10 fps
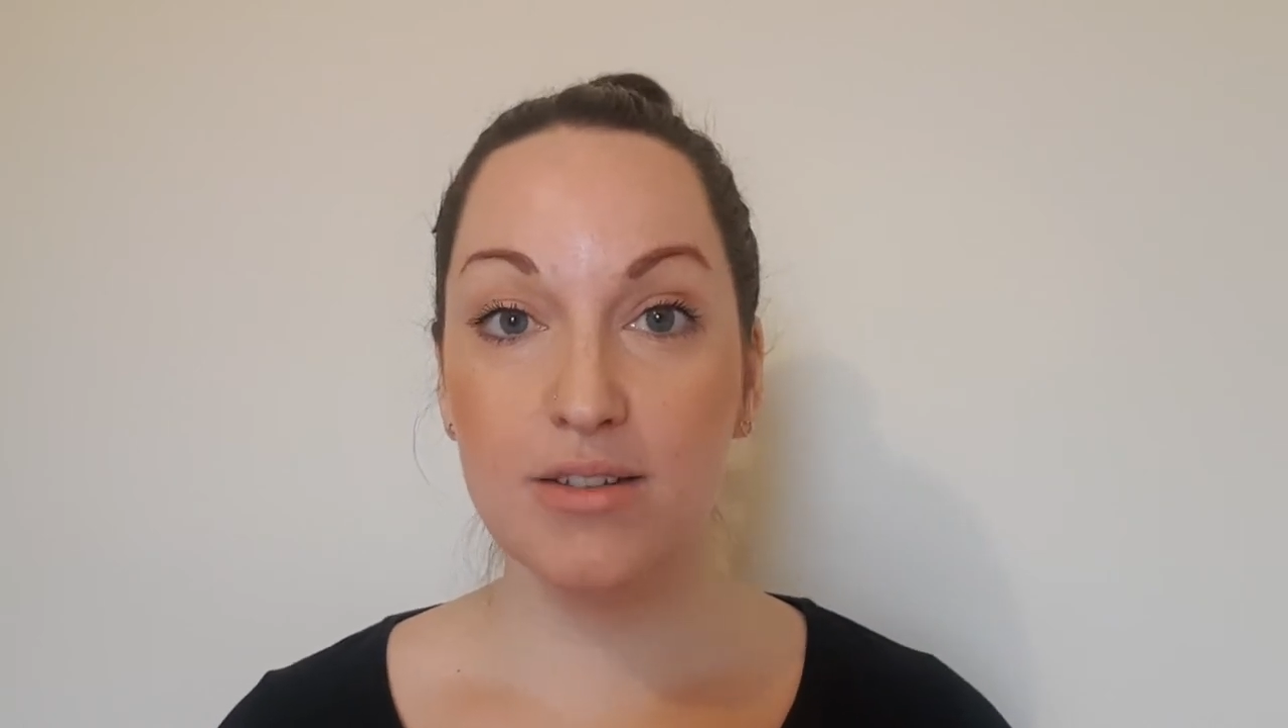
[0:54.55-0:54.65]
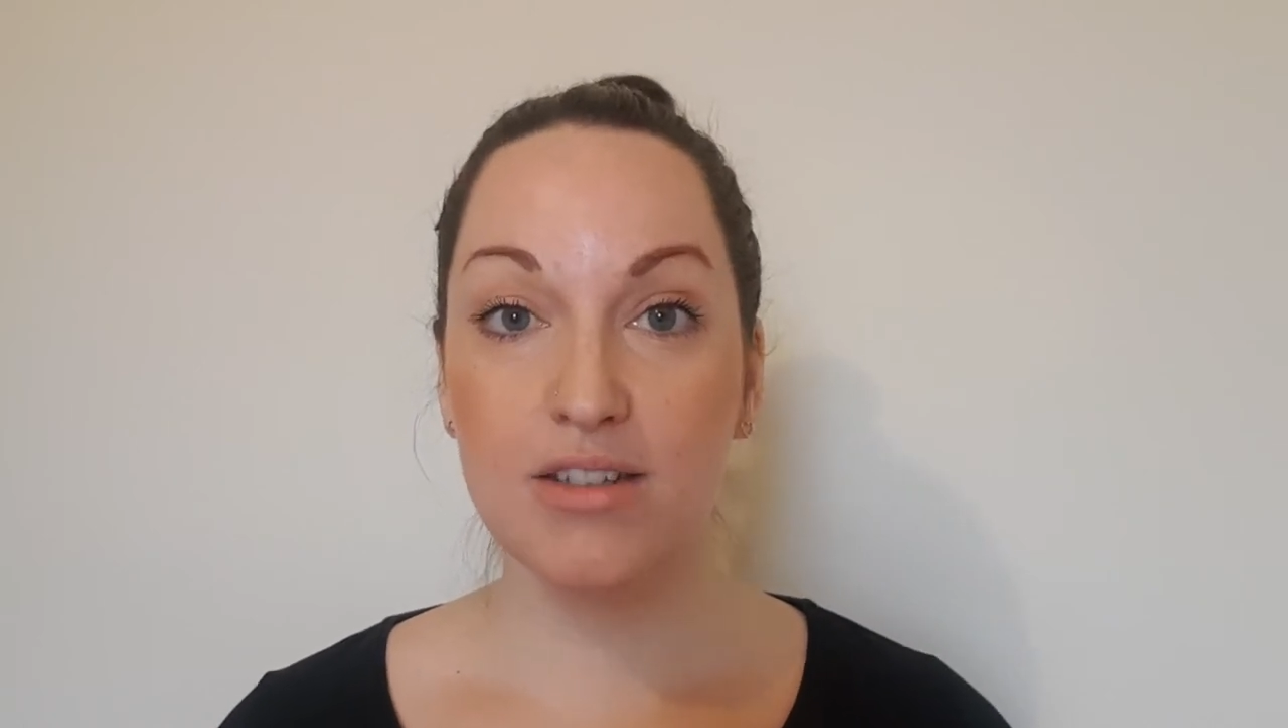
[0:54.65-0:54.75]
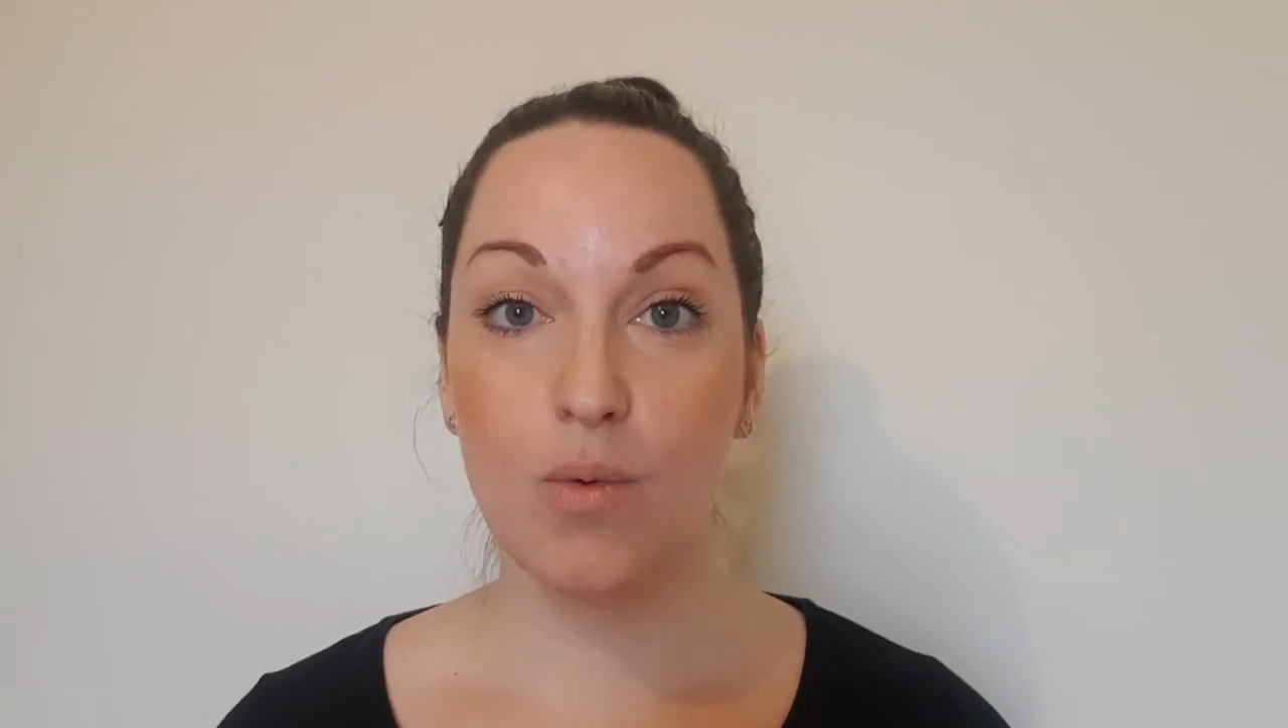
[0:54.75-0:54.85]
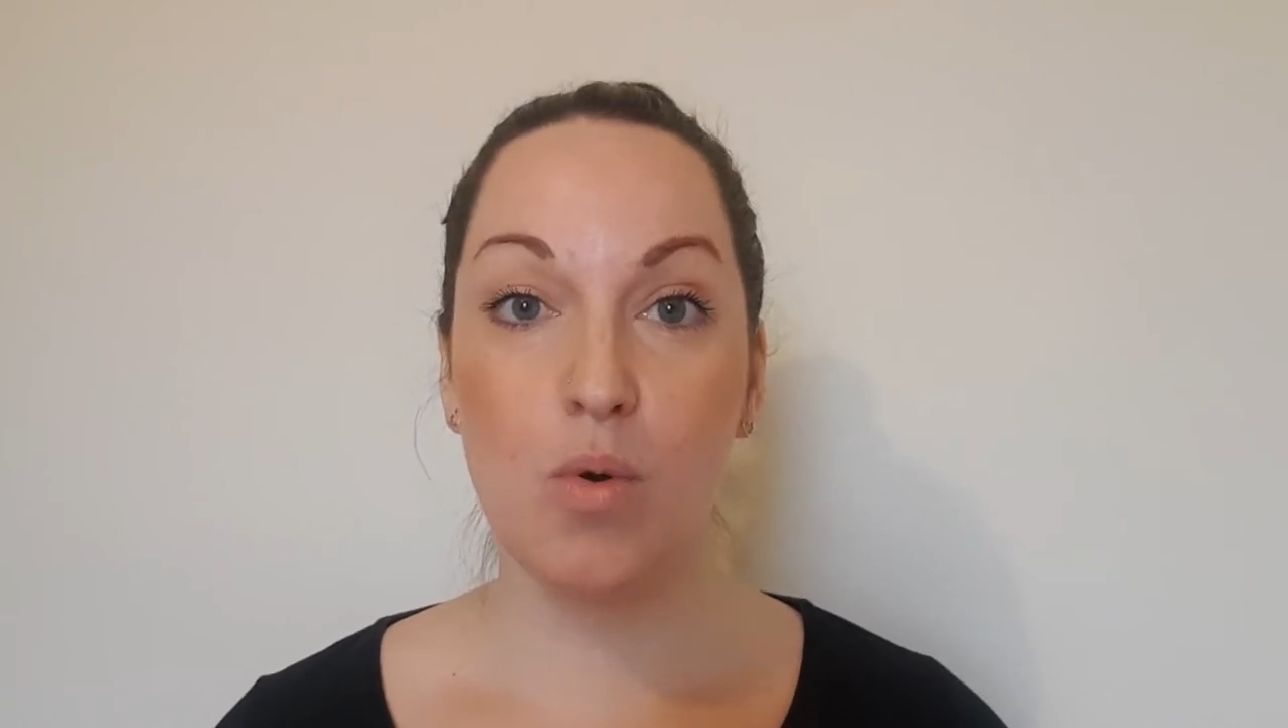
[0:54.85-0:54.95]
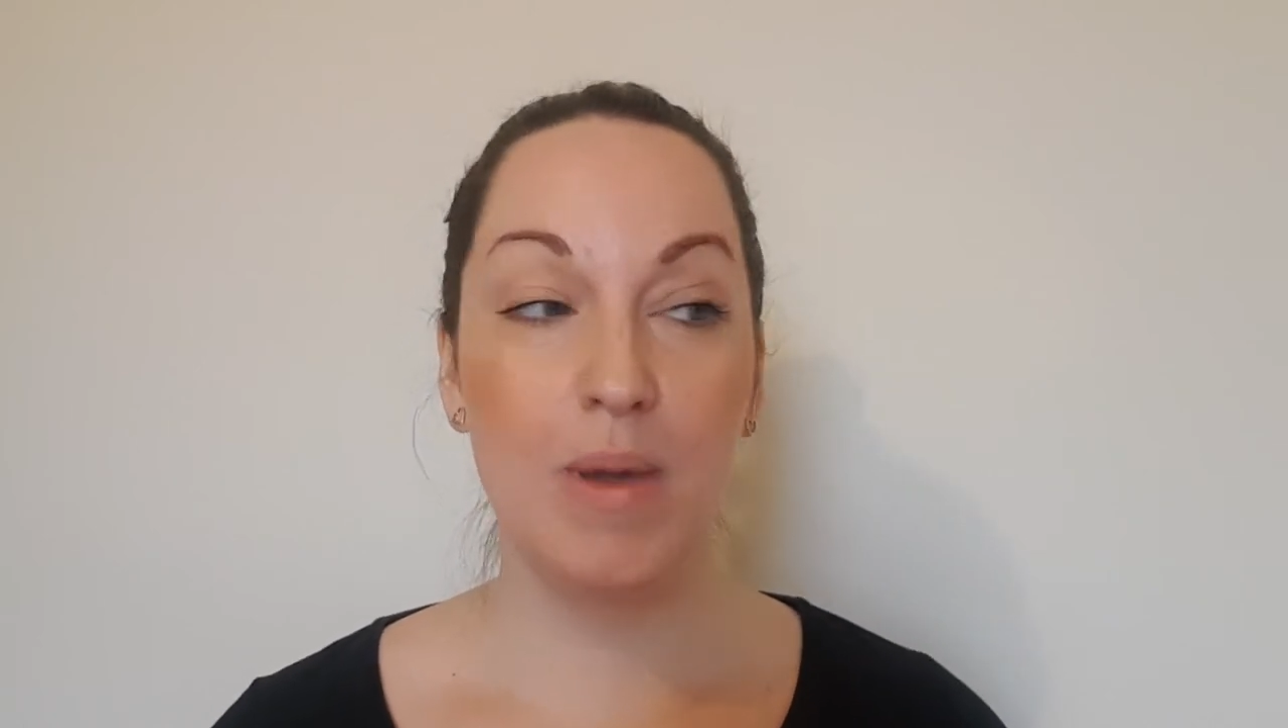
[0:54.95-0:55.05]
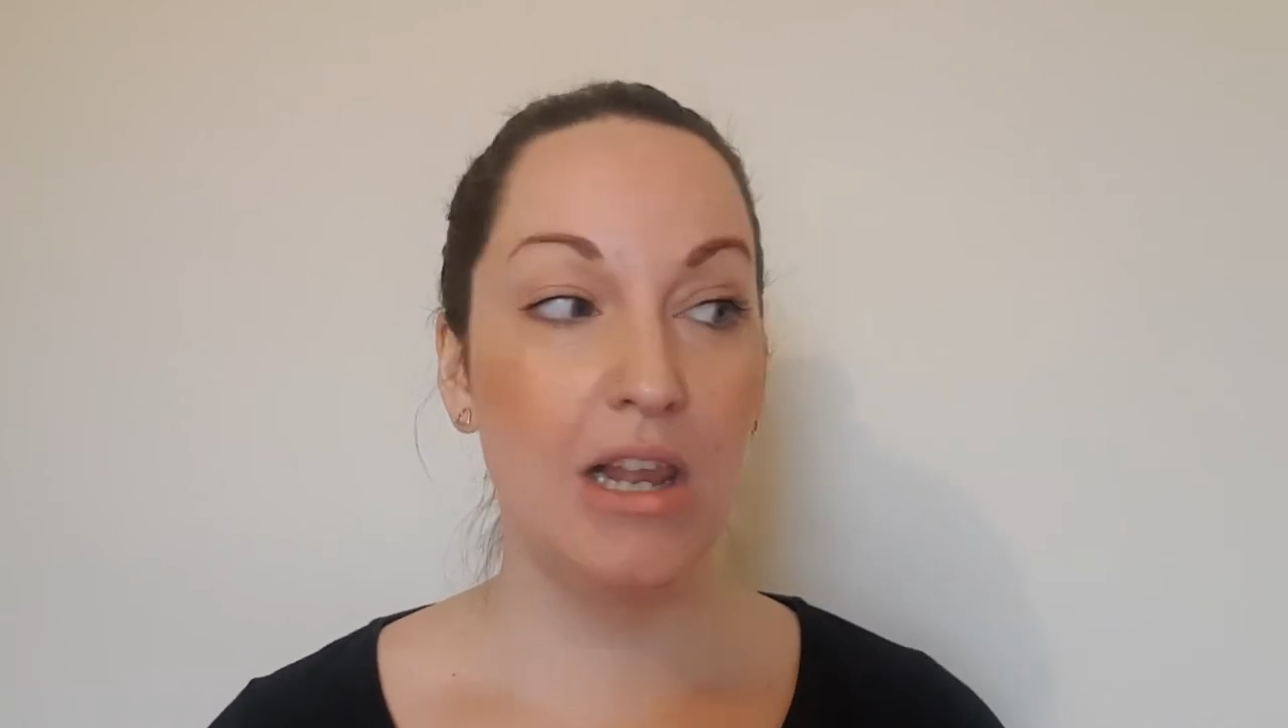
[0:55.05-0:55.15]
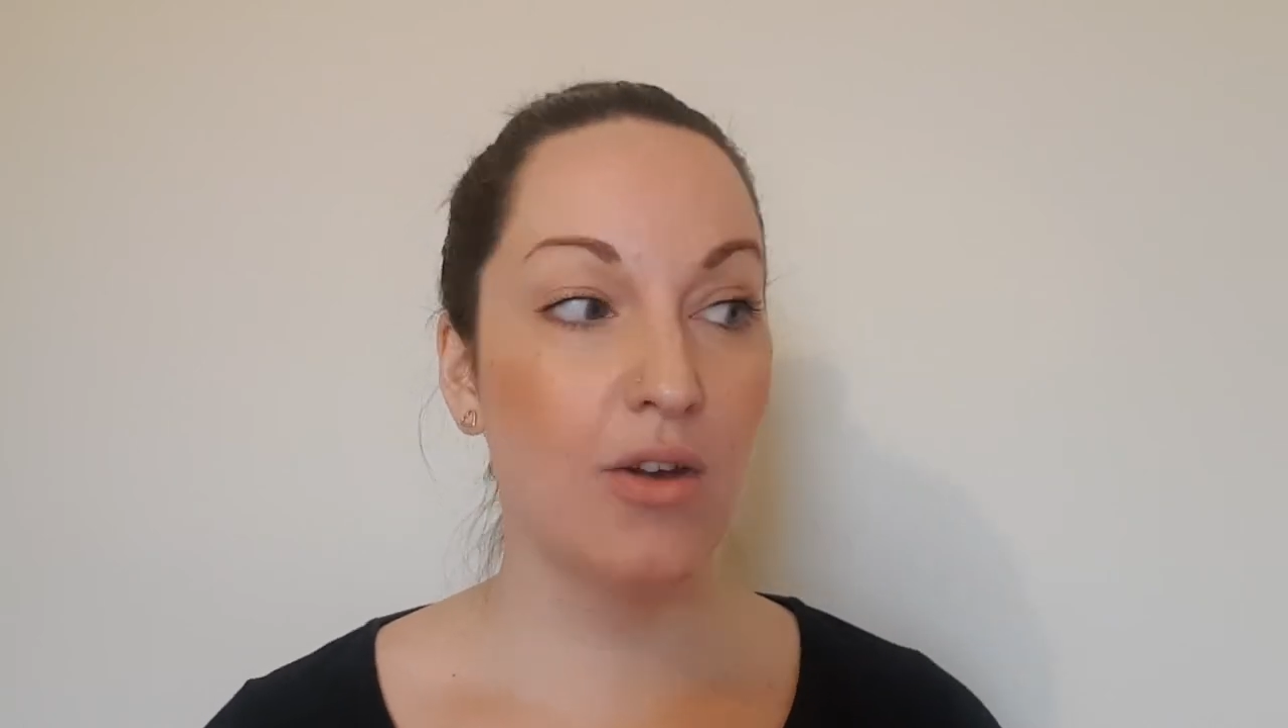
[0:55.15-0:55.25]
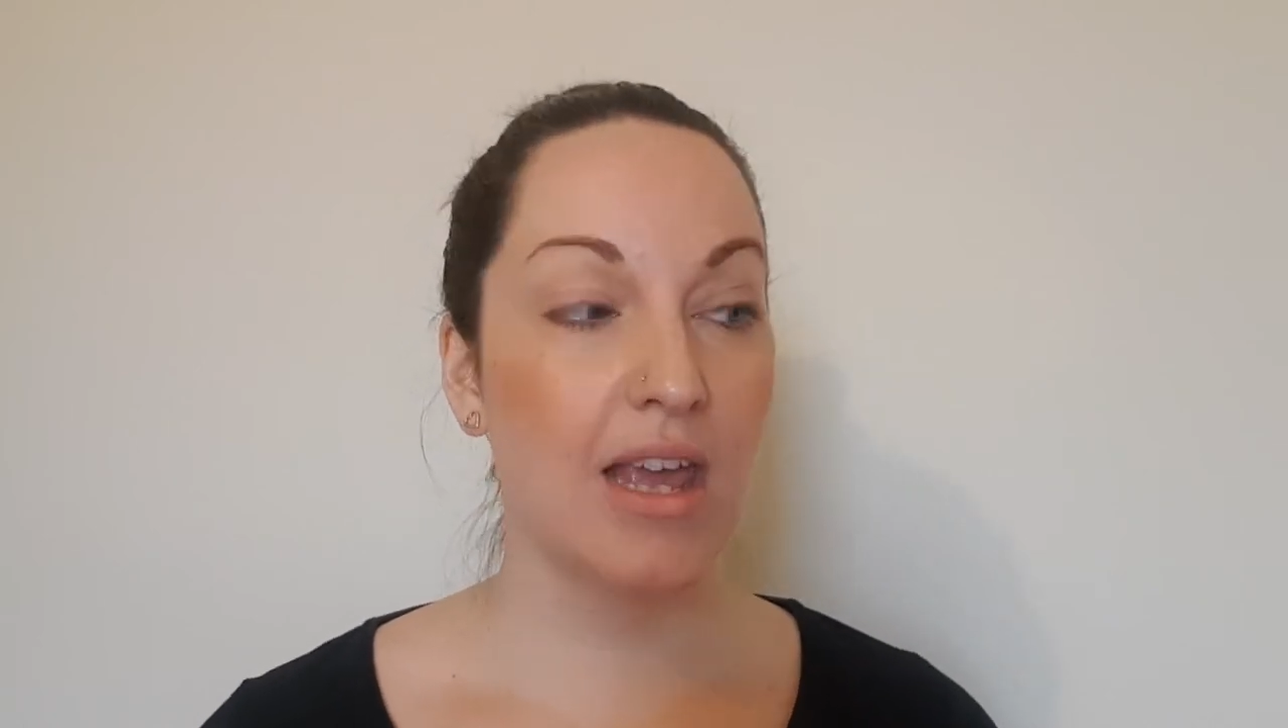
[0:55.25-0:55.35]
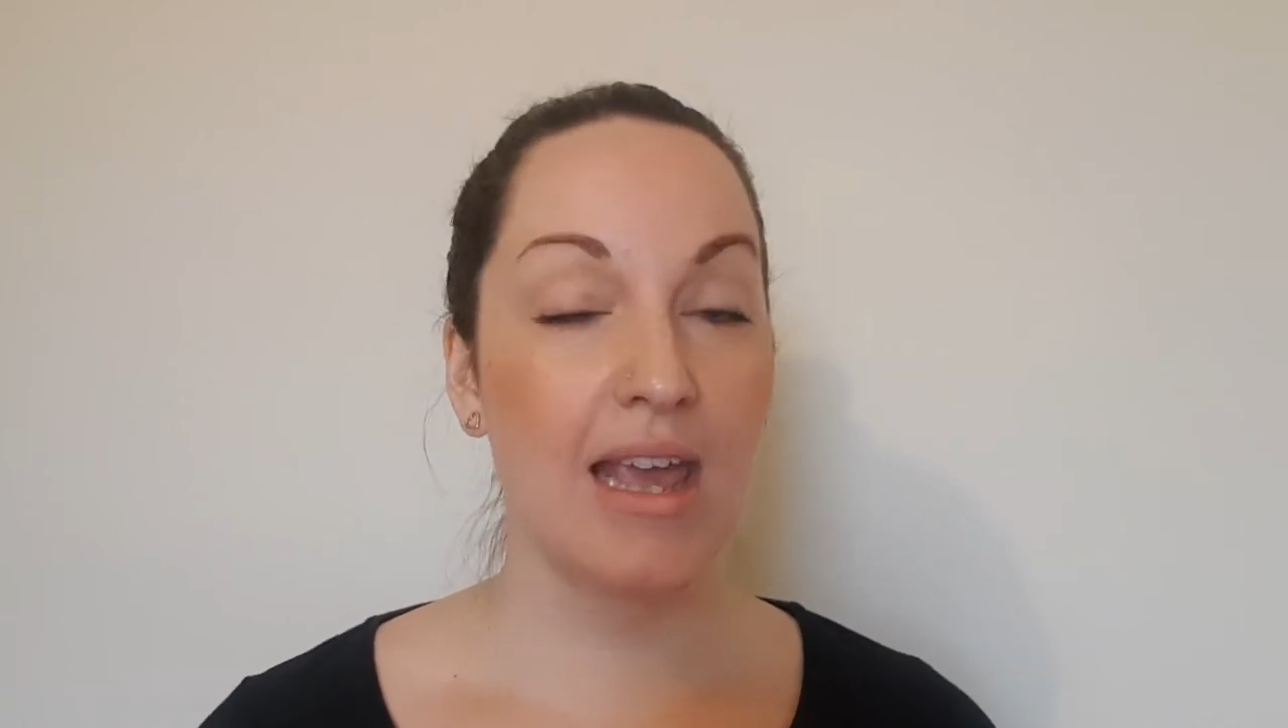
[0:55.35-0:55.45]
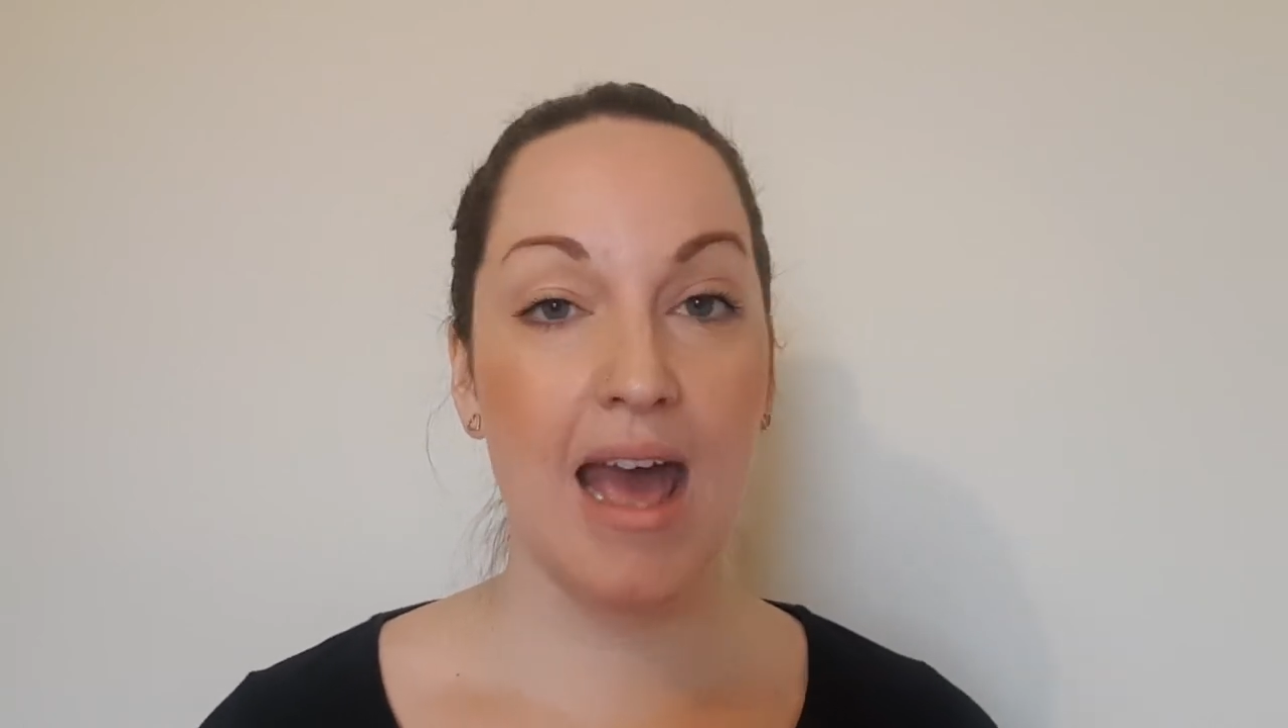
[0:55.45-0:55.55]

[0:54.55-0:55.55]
so we'll be looking